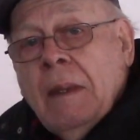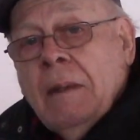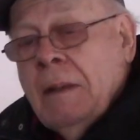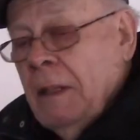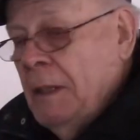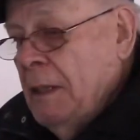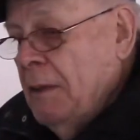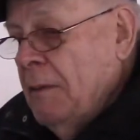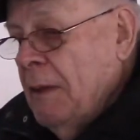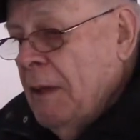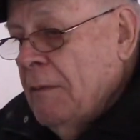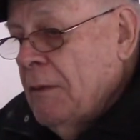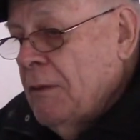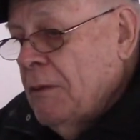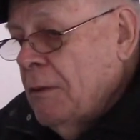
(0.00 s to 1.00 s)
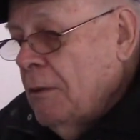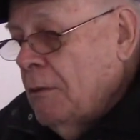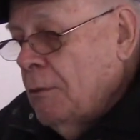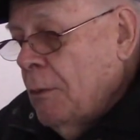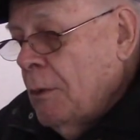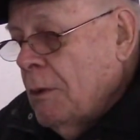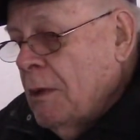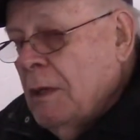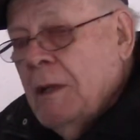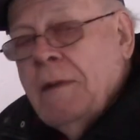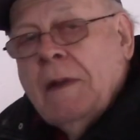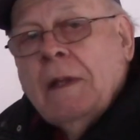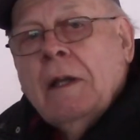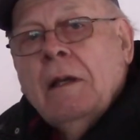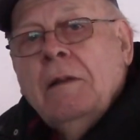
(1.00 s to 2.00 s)
They didn't have a search warrant or
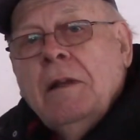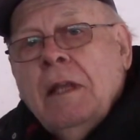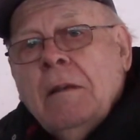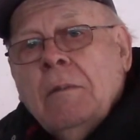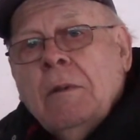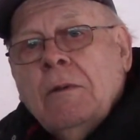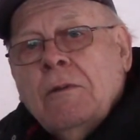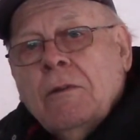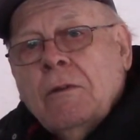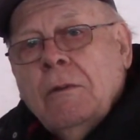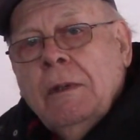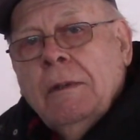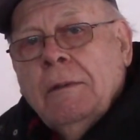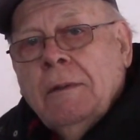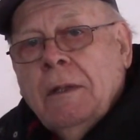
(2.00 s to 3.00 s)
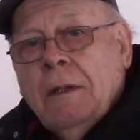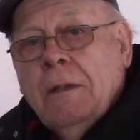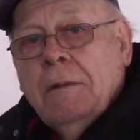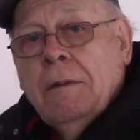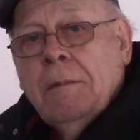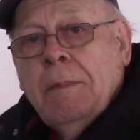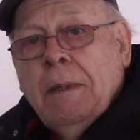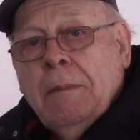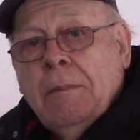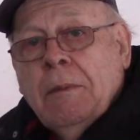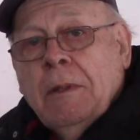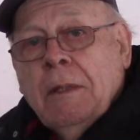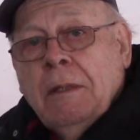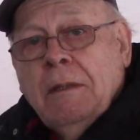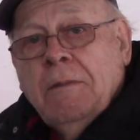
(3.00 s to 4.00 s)
nothing. A neighbor squealed on the
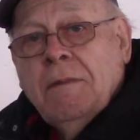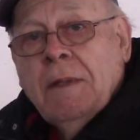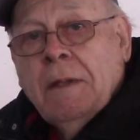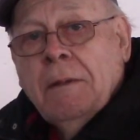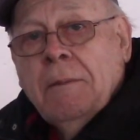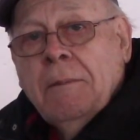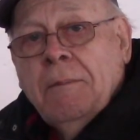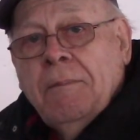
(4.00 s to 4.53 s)
people that lived there.